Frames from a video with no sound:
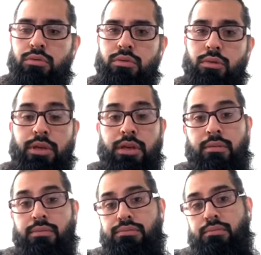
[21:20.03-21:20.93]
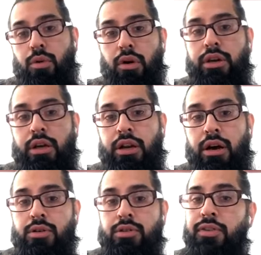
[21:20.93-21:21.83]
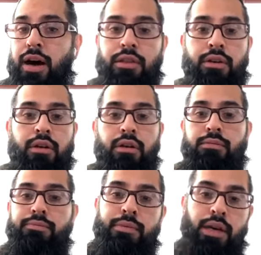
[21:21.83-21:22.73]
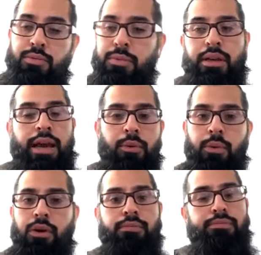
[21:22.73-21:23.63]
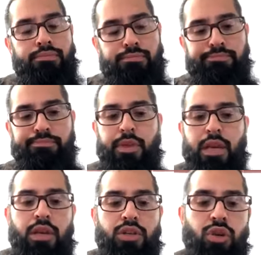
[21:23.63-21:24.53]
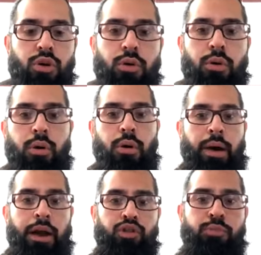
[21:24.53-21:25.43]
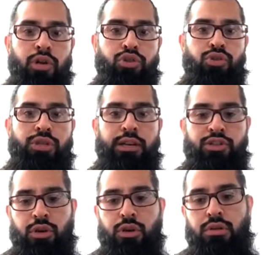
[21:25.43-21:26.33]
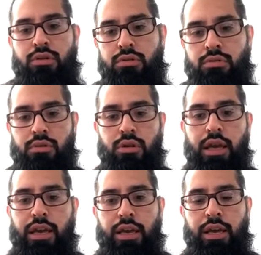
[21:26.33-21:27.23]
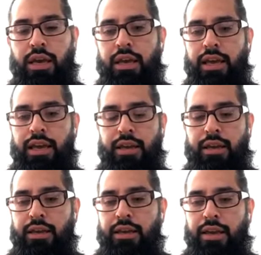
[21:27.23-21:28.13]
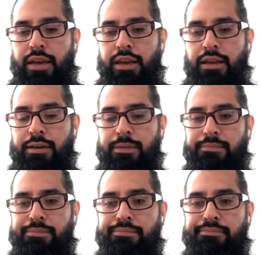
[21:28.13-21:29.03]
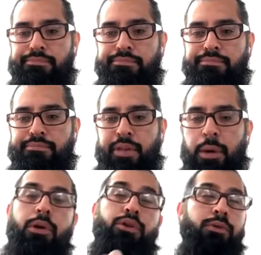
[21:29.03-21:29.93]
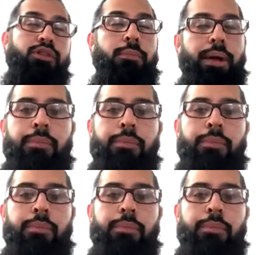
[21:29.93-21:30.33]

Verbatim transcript: to, to be working. You know, father, husband, I had to work. So my whole spiritual side took a, a, a, a it, was, it was in the back,